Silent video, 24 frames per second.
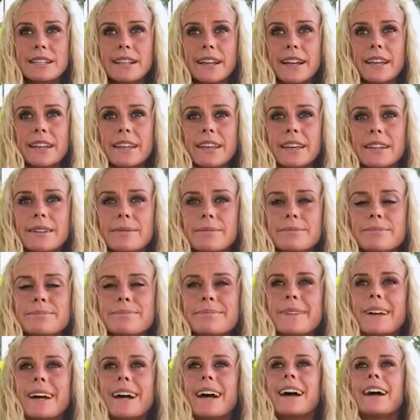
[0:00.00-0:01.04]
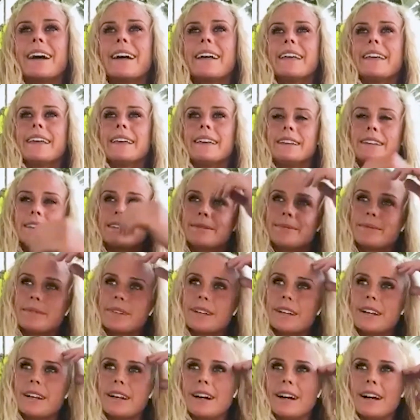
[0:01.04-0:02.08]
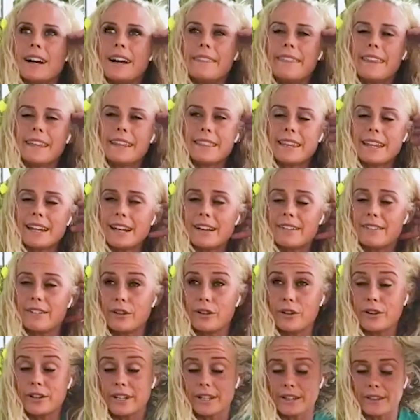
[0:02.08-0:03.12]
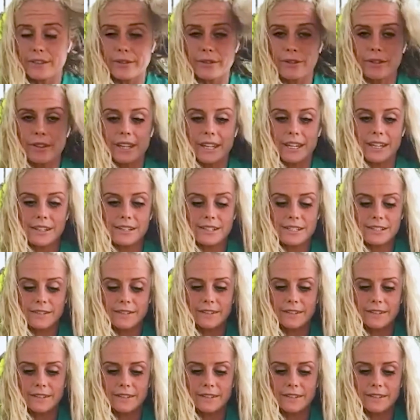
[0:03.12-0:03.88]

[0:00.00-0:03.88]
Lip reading: Like I I think that I've learned it through the years.